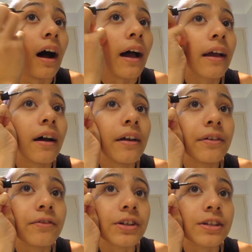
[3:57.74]
I kind
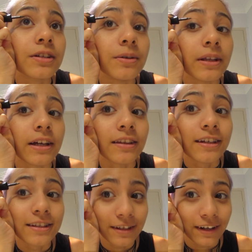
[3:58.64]
of just do it like
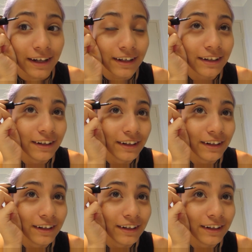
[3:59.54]
this, okay.